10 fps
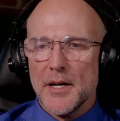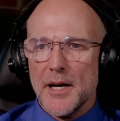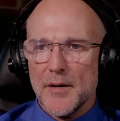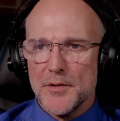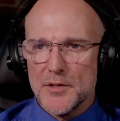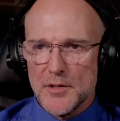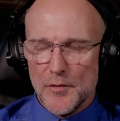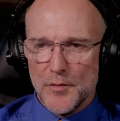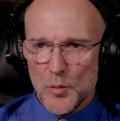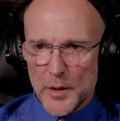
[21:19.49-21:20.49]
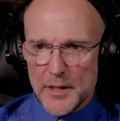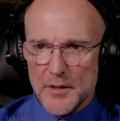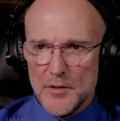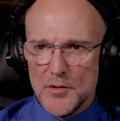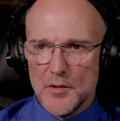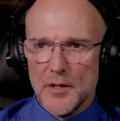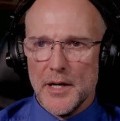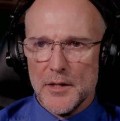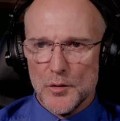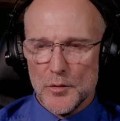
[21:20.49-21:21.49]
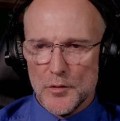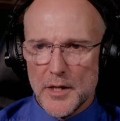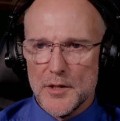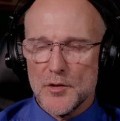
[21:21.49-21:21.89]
have the self-awareness and good grace